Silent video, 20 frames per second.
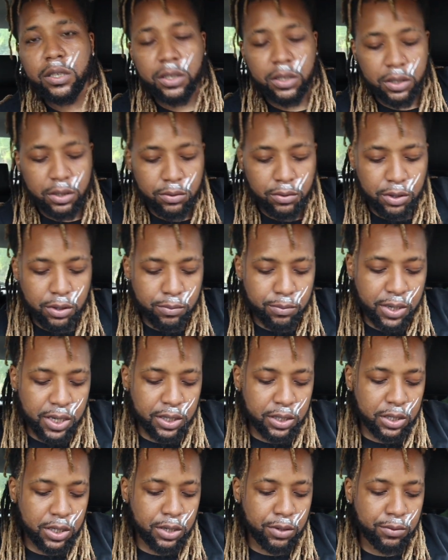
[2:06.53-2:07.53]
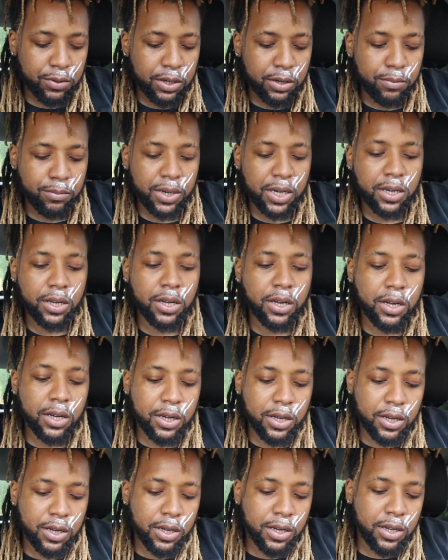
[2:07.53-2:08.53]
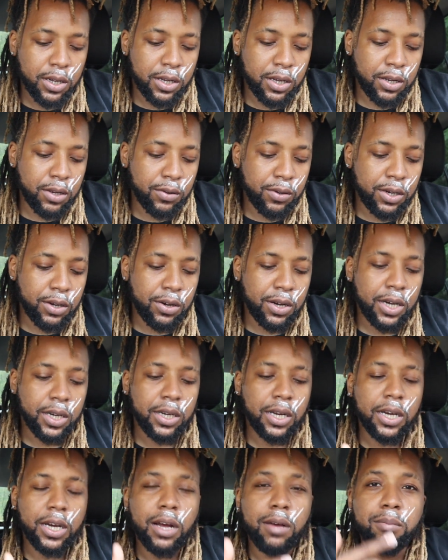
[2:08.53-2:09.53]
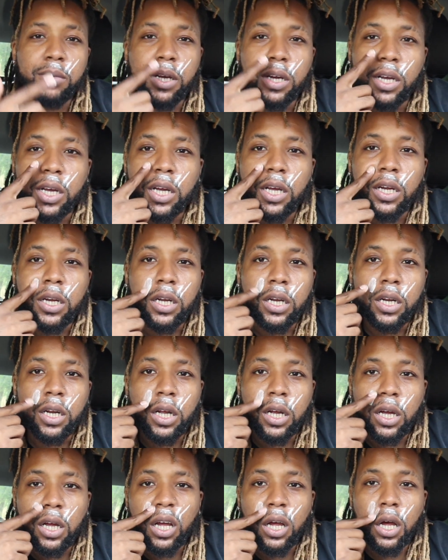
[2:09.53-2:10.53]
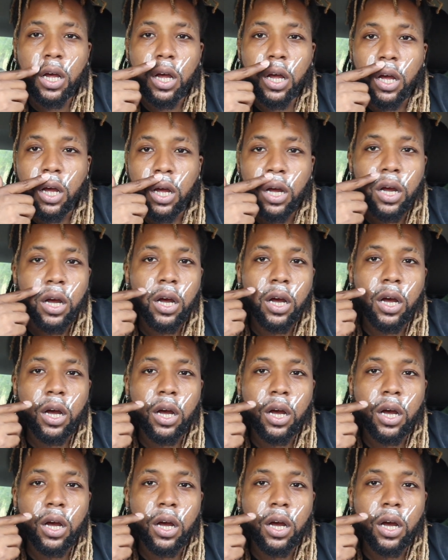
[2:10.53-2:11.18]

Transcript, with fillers: So we gonna make so we gonna make we gonna act like I've been getting it. Damn.